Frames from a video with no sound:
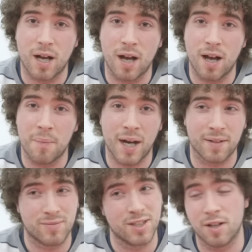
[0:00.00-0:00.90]
Um,
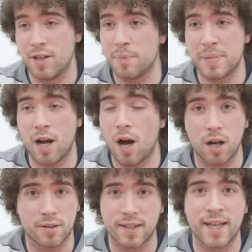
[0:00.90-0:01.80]
I, you know, it'd be
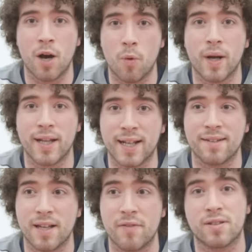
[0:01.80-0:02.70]
hard to get a win
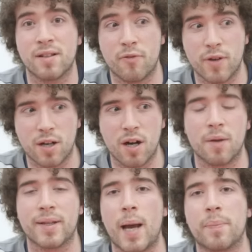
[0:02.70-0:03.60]
against Everton if we
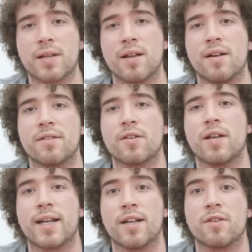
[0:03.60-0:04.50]
can't capitalise
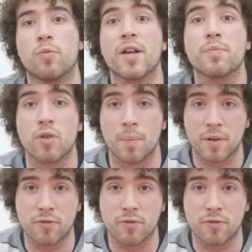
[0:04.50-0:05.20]
against West Brom,